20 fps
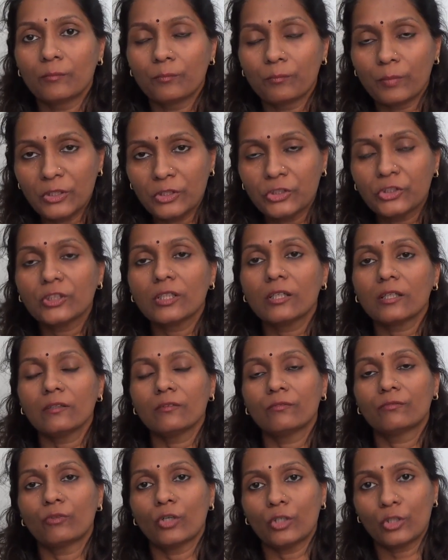picture
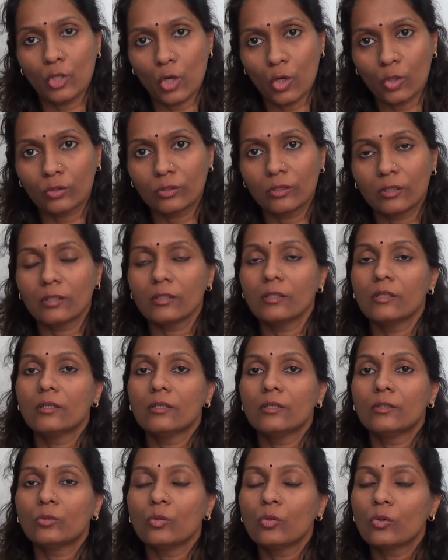for doctor
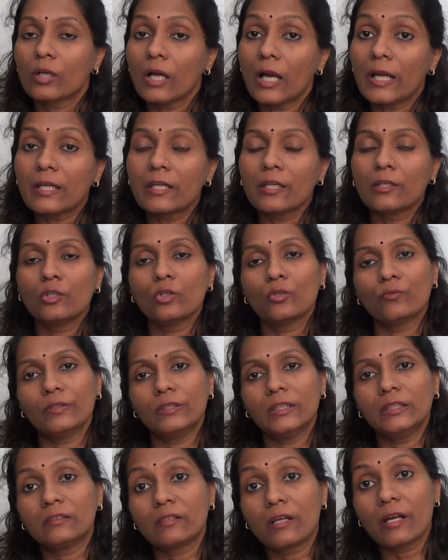to continue
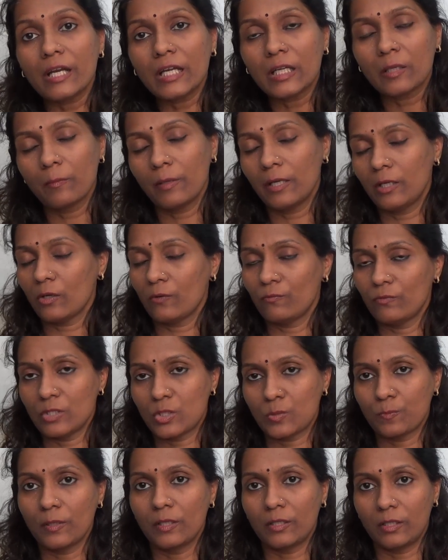with the treatment of
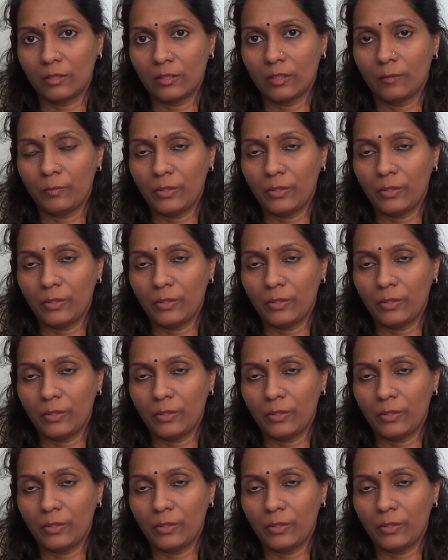this particular